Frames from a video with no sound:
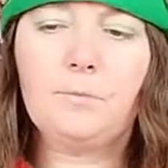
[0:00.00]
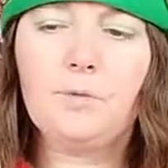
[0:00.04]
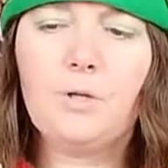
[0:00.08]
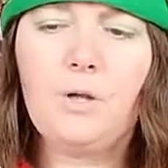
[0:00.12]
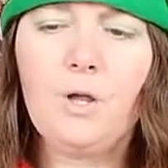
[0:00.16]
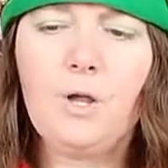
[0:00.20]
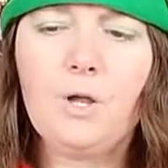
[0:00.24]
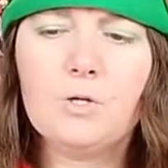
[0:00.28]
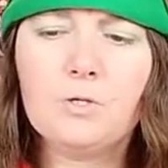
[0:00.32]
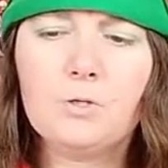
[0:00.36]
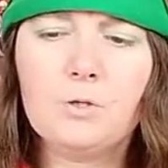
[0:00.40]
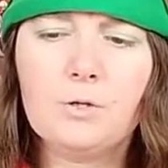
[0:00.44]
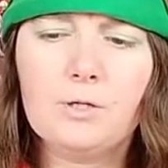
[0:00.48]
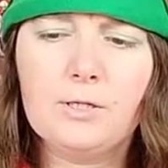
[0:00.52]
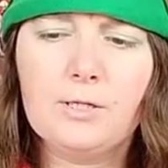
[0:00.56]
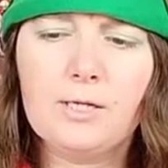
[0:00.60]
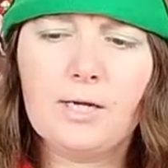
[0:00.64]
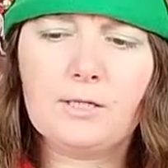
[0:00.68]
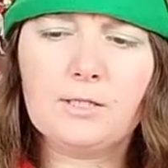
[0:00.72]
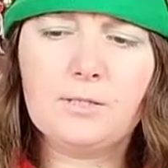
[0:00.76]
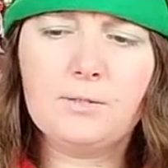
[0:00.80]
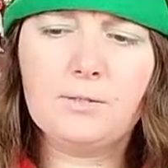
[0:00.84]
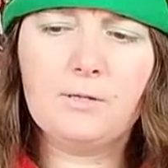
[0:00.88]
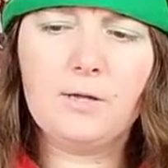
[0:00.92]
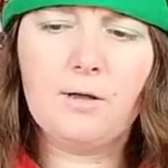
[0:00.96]
So the
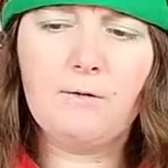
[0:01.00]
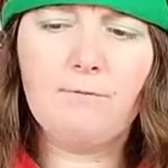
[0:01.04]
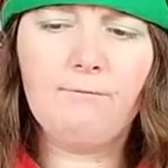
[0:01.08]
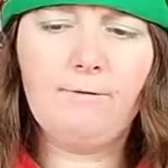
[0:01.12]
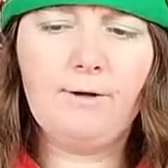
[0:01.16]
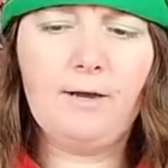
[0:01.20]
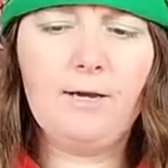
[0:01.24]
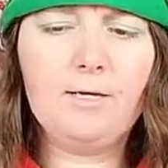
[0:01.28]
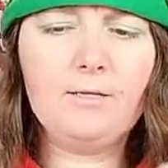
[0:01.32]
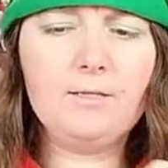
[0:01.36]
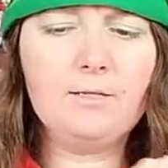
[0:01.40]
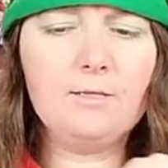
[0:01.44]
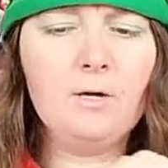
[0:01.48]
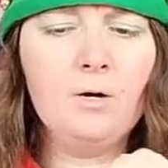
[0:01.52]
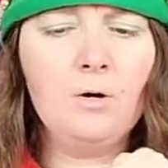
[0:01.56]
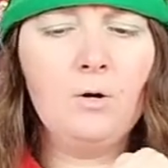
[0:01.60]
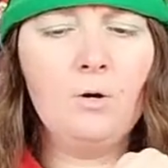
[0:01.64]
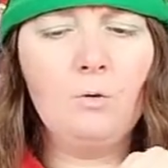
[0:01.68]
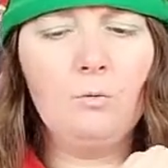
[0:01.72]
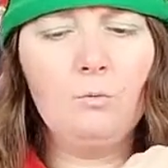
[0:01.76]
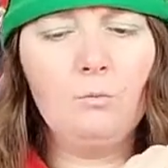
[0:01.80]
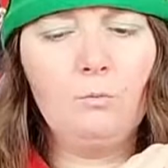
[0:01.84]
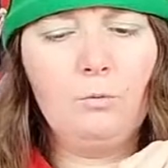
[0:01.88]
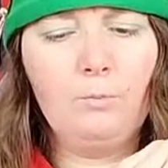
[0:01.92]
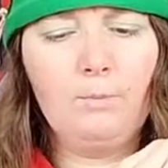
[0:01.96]
next phase
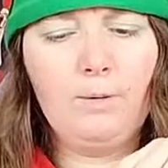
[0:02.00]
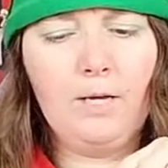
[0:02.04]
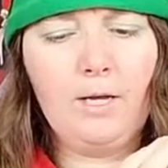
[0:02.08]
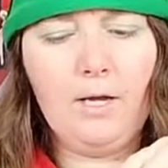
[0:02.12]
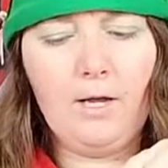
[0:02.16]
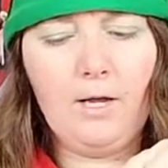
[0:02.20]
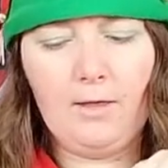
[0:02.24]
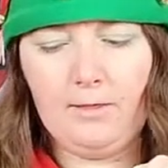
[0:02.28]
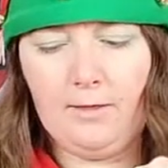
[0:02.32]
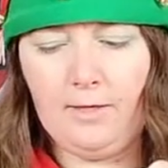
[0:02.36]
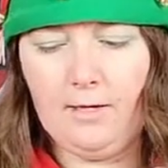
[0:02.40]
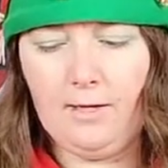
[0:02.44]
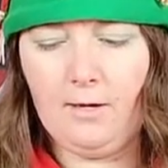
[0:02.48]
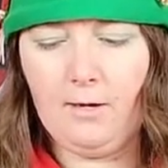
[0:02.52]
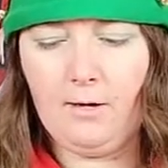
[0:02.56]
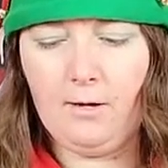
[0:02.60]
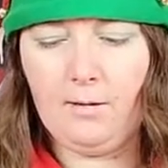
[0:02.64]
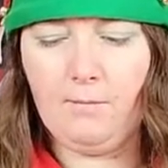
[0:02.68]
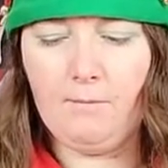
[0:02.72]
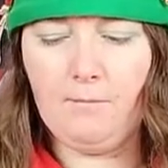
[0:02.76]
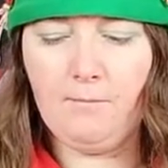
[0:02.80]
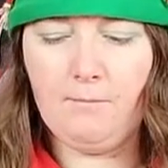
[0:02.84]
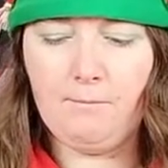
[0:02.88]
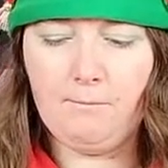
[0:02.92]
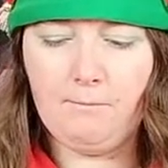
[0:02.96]
will be the
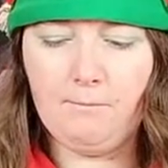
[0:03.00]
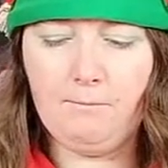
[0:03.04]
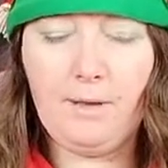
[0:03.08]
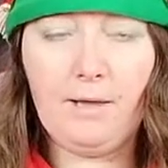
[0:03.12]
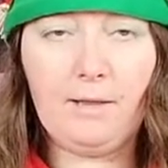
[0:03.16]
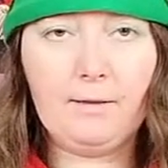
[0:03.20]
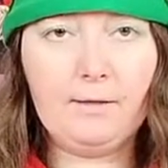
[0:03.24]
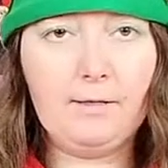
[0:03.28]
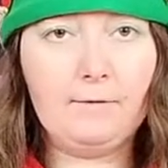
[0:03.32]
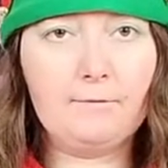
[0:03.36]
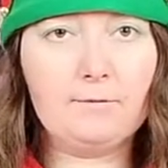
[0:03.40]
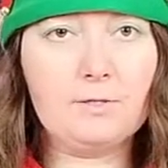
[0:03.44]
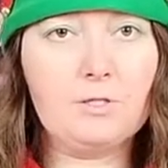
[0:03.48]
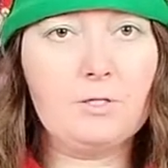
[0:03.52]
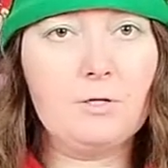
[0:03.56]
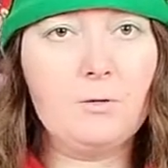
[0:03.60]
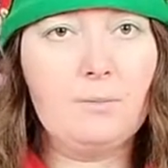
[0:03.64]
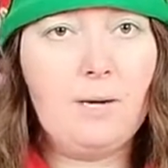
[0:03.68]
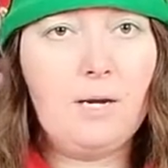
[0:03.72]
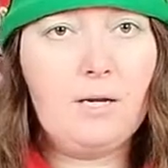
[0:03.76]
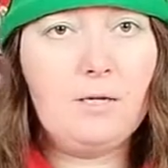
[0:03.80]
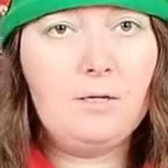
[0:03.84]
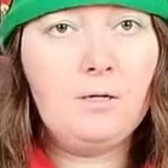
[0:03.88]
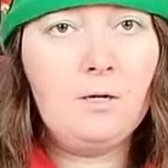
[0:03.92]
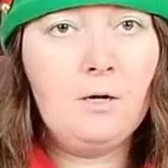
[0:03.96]
belly of the
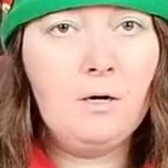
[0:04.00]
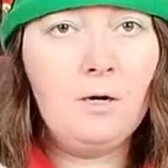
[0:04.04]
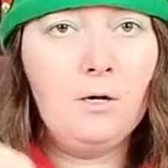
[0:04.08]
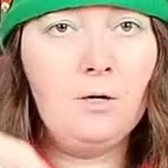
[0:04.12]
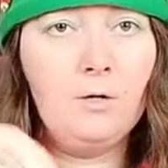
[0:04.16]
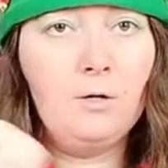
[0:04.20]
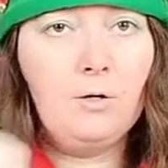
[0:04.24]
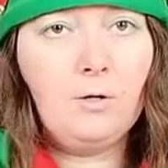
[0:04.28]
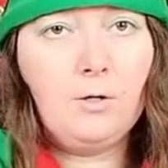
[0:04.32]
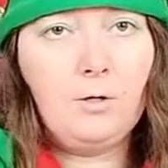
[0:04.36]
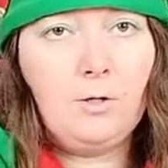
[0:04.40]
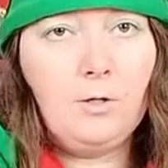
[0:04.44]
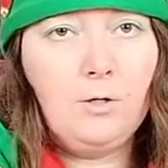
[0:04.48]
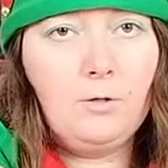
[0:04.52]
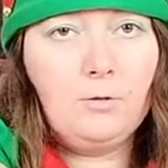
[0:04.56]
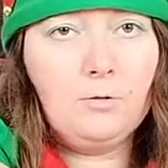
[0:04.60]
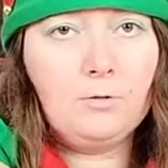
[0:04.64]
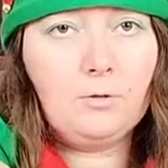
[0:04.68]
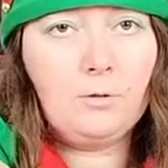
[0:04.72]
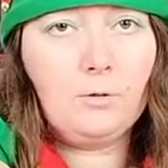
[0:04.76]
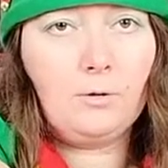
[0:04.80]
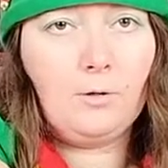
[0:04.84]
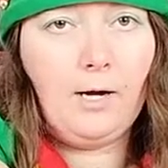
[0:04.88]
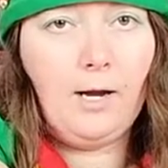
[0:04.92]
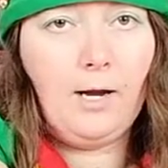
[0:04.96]
snowman. You're going to use
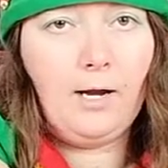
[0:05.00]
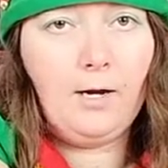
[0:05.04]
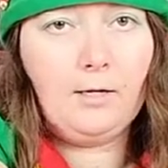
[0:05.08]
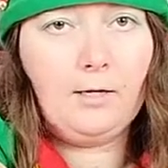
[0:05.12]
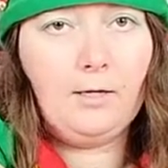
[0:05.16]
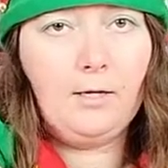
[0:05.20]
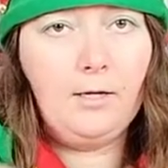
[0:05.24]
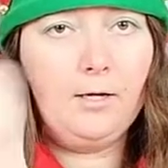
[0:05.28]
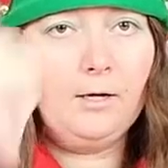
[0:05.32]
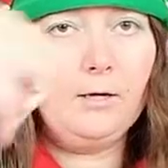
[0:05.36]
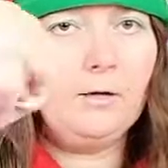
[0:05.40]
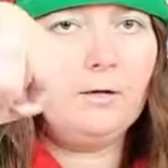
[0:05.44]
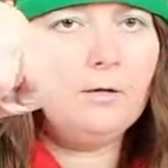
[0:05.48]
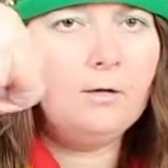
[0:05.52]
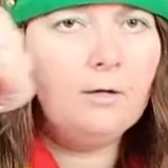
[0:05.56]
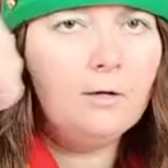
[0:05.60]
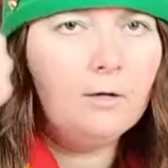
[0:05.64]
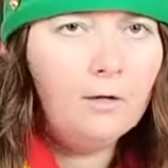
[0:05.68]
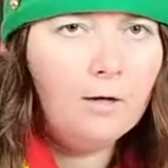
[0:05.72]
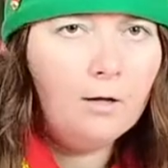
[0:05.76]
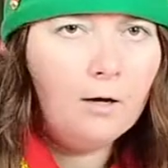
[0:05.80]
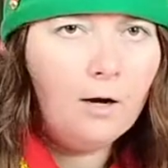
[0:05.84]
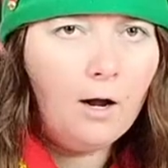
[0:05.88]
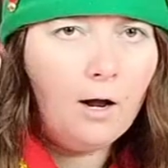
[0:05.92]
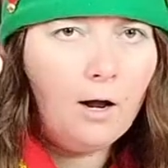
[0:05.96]
your hand here.
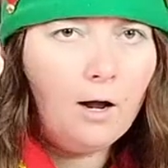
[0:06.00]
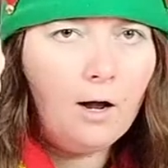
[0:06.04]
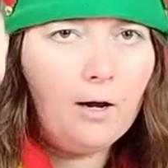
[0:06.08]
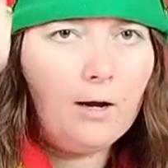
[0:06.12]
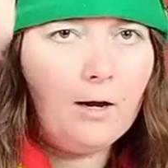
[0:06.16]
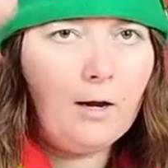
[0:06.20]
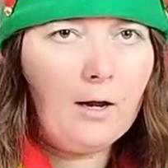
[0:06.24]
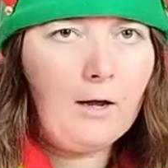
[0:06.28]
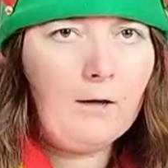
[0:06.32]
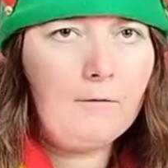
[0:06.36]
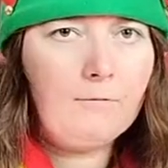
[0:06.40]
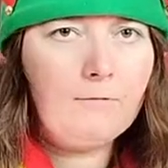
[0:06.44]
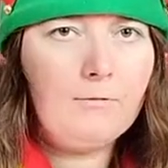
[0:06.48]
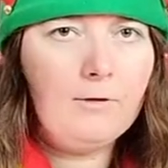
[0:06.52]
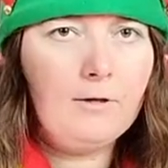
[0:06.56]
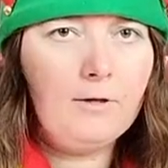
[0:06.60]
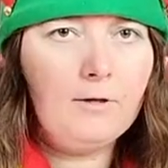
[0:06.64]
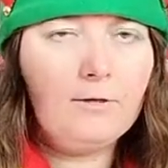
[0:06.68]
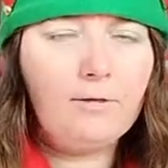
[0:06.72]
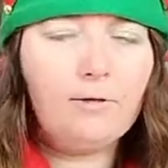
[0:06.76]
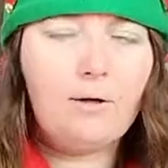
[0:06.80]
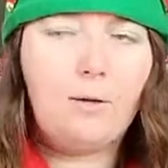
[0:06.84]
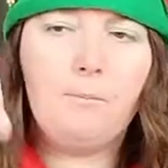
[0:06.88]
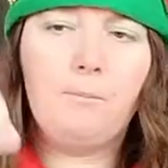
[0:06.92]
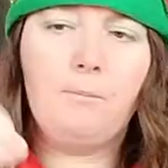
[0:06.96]
I have the
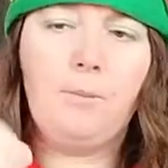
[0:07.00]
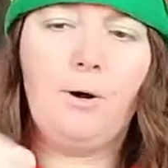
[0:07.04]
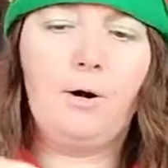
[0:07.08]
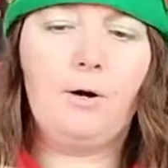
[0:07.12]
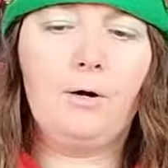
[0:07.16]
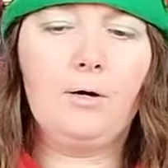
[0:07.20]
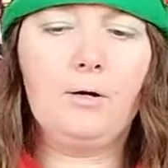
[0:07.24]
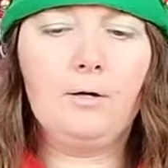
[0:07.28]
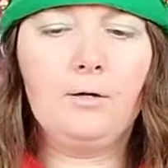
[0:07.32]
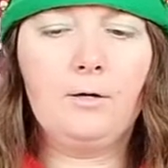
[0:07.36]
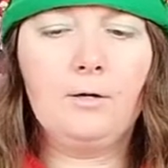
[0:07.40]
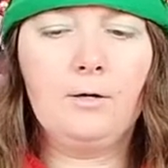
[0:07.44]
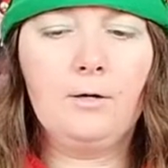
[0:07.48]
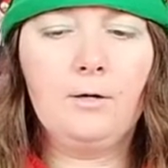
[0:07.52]
thumb part.